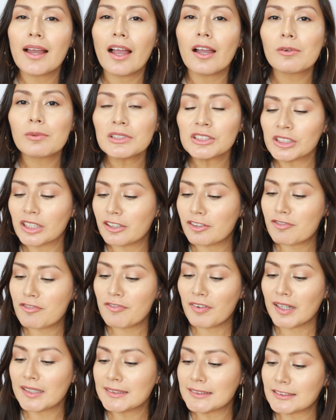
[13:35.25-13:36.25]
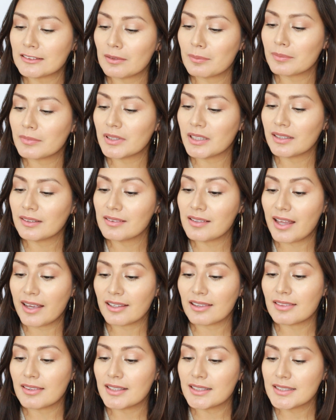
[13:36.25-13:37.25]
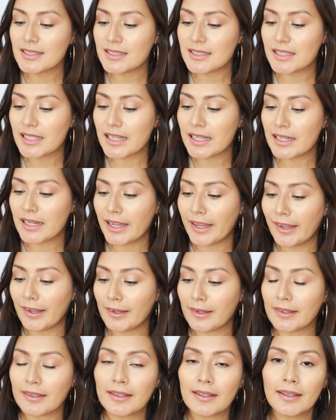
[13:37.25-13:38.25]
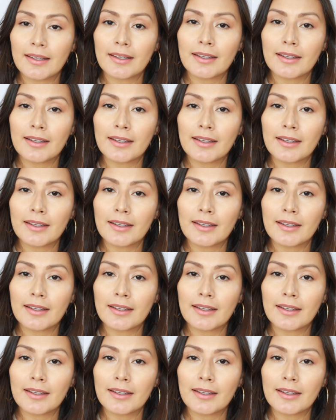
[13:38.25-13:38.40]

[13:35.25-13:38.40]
I wish I can find something like this in a